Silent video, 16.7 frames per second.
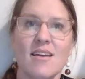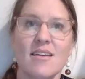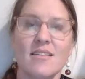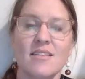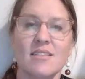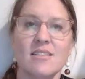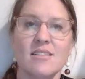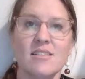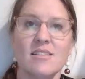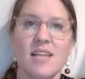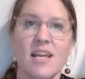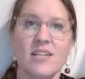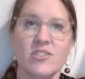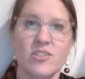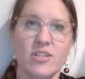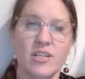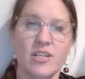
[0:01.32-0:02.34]
this is
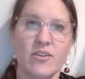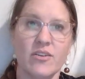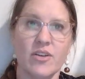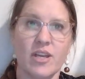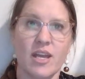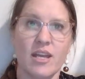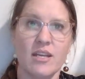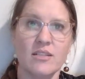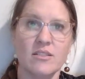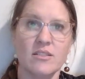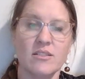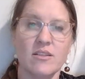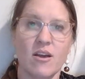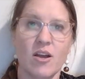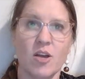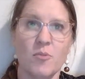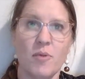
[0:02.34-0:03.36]
Angela here again to
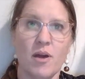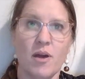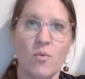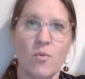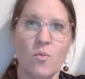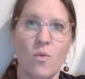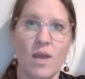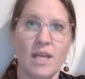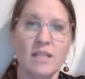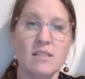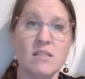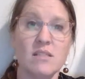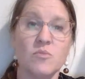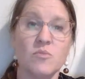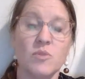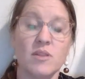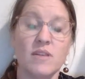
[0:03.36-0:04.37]
talk about
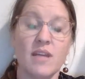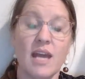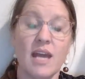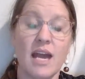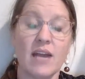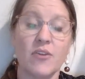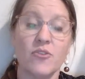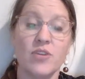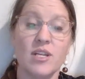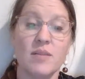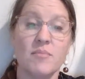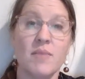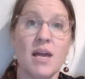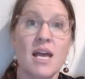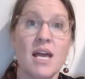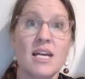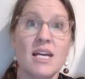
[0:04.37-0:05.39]
waste with the acronym
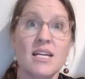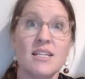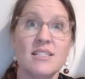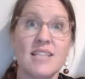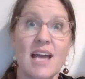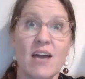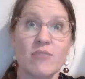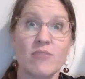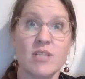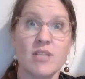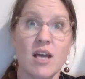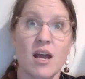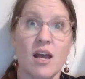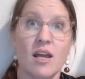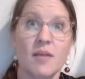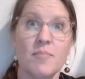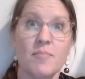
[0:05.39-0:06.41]

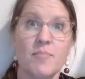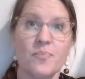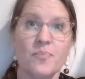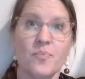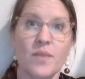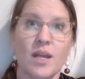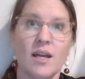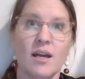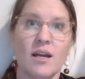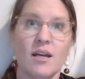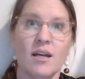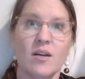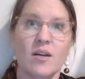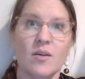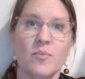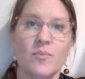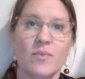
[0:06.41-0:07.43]
downtime.
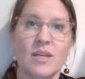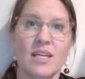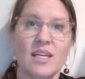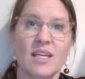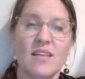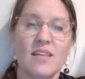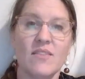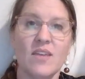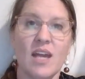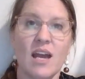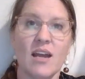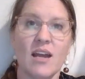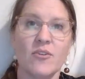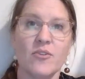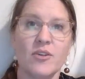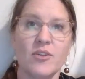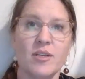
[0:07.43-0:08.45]
The
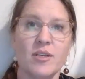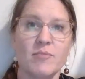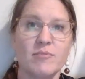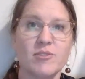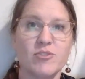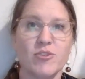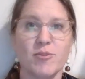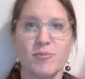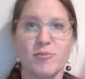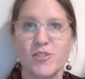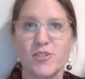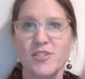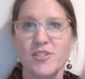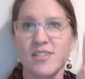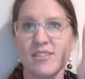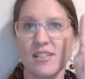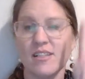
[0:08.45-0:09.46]
acronym
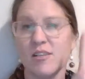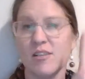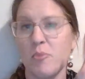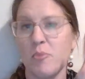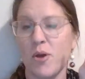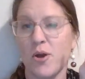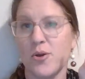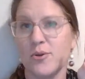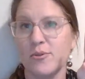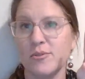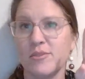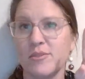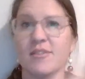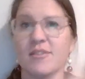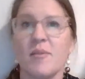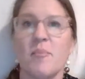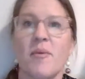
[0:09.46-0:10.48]
description is in the
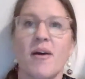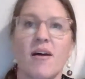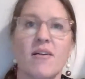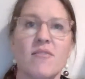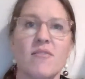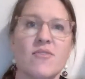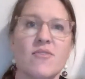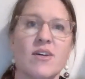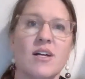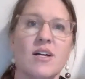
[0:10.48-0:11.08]
post above.